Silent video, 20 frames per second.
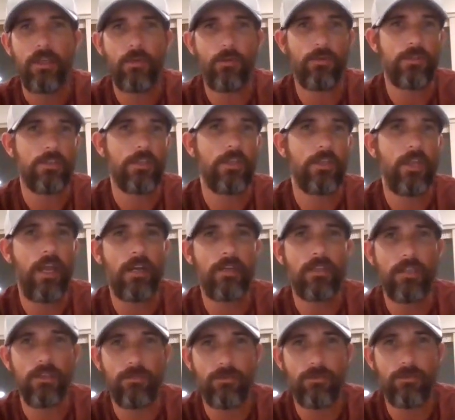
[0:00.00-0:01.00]
It was
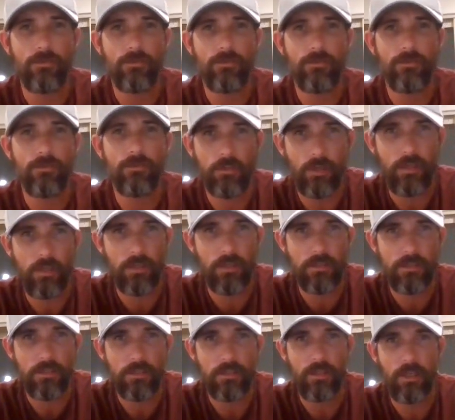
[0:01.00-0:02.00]
inactive for 3
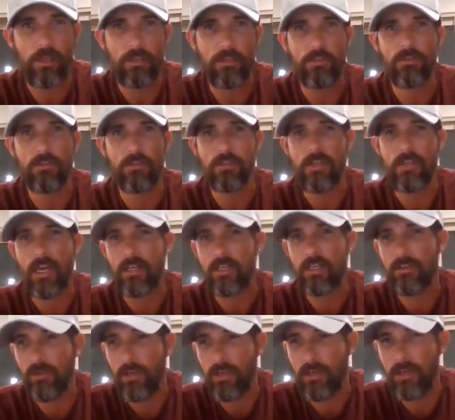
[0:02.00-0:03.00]
years and you just
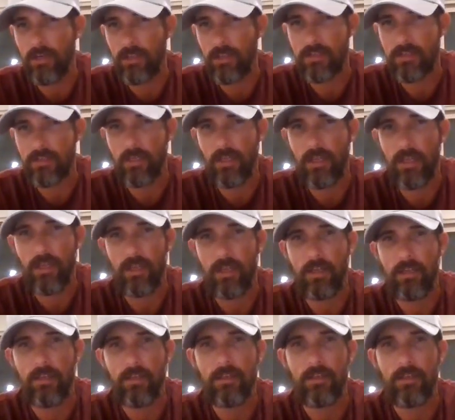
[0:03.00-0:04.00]
activated it
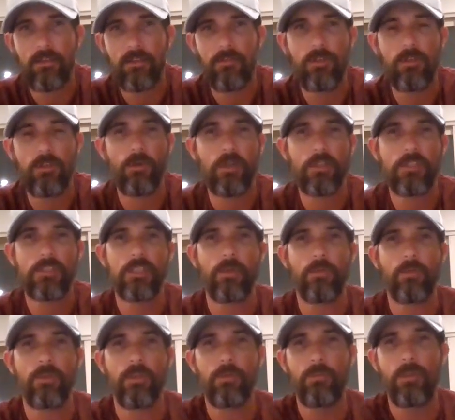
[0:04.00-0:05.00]
today. If you want
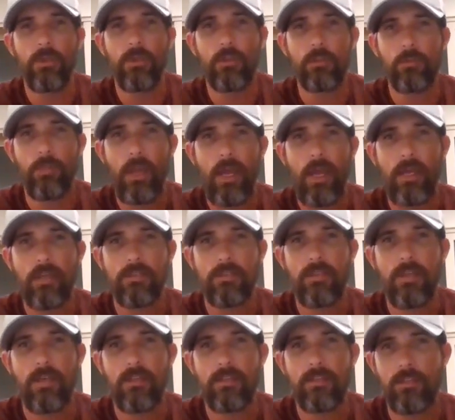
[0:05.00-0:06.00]
someone to build past
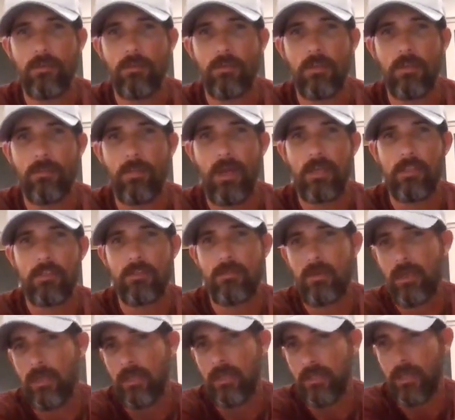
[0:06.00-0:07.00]
debt to it or past
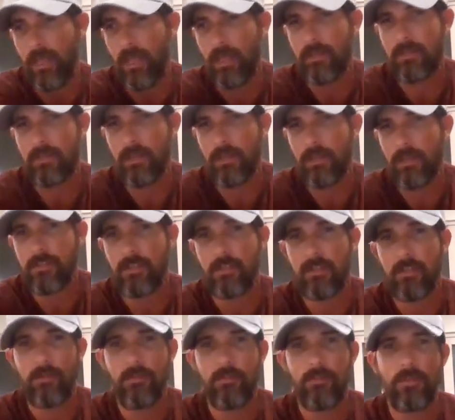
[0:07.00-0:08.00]
credit, can't touch
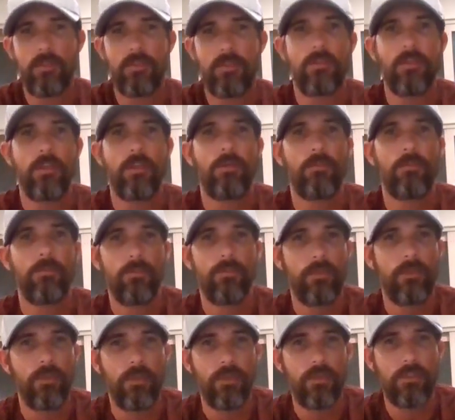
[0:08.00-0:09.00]
it because you
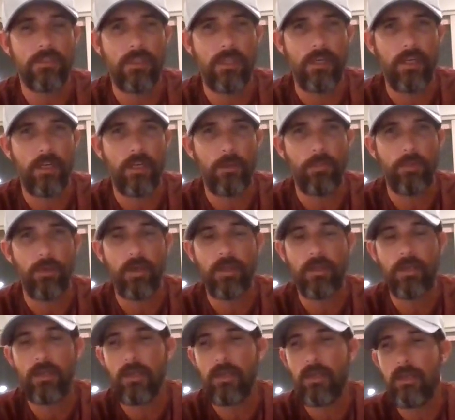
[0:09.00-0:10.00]
didn't set it up
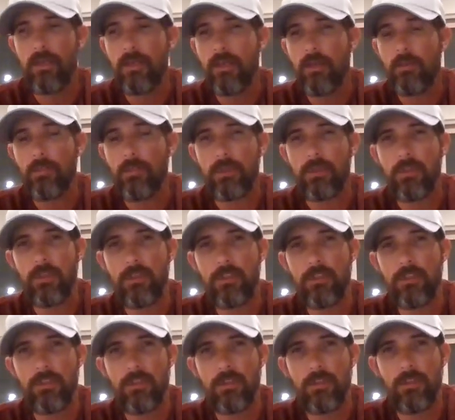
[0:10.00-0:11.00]
right. But
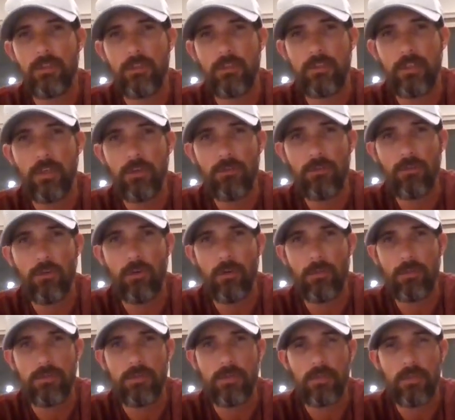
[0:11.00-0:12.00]
there's
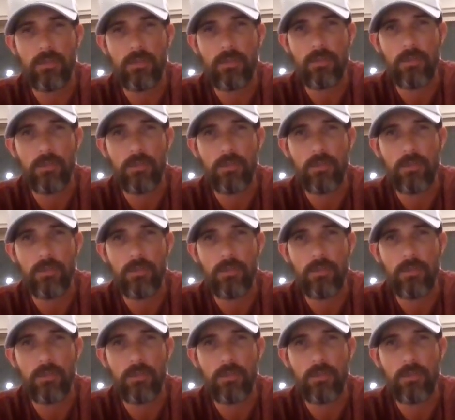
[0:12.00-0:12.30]
Shelfcorps.